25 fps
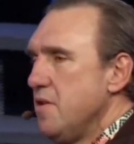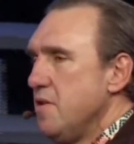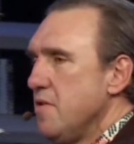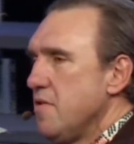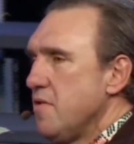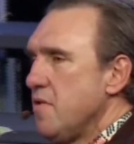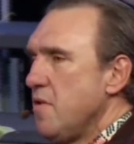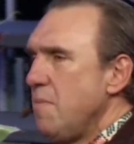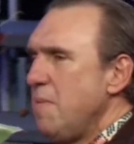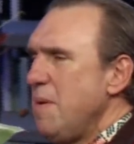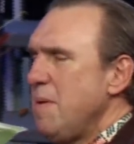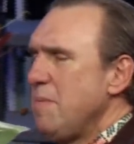
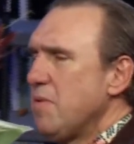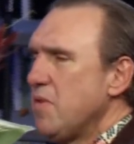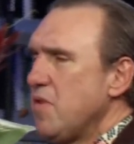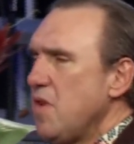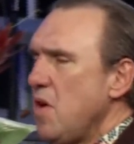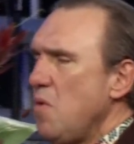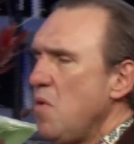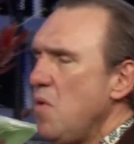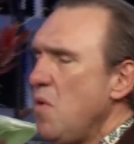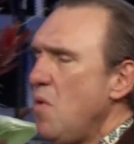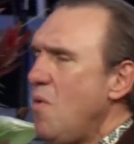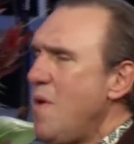Some people
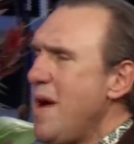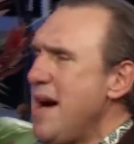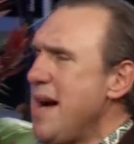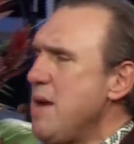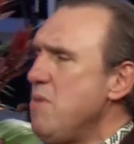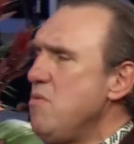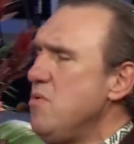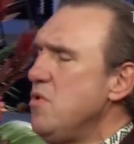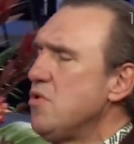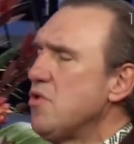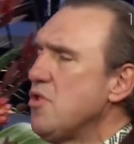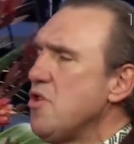say, well, why
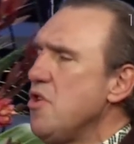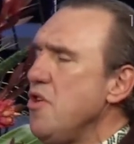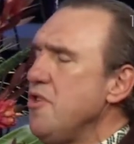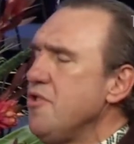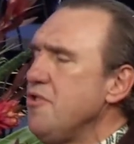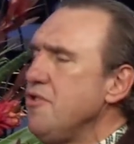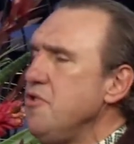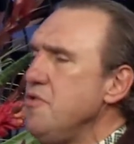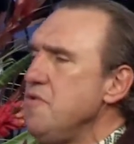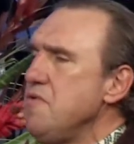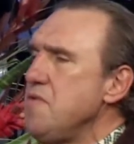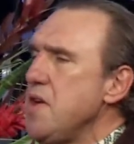won't God
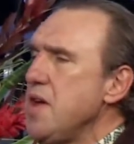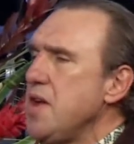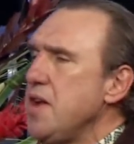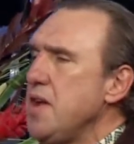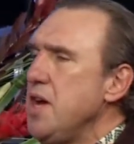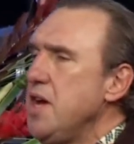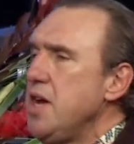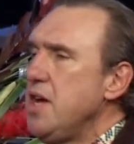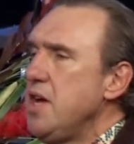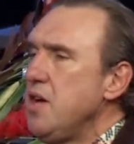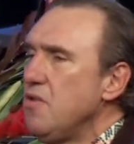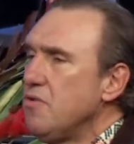do that?
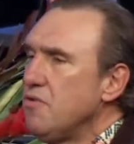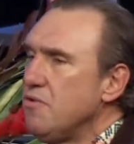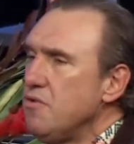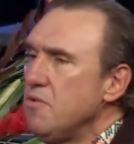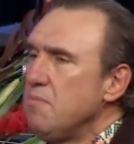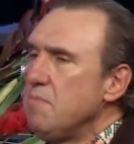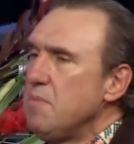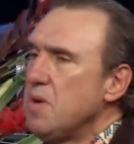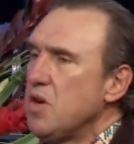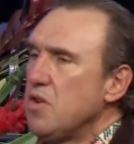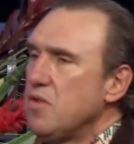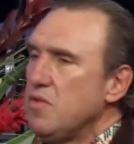He'll do
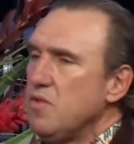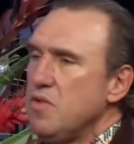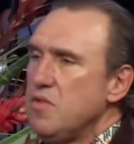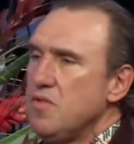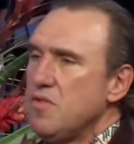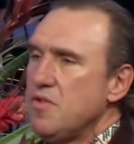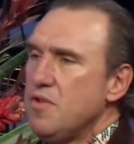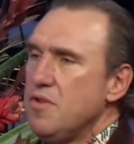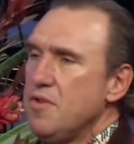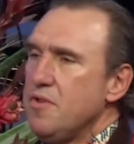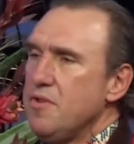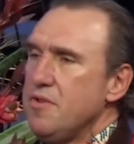it because He's
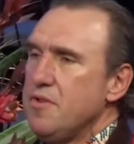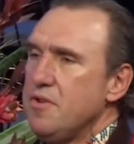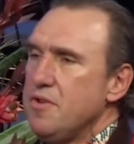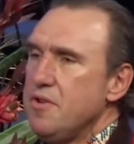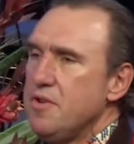good.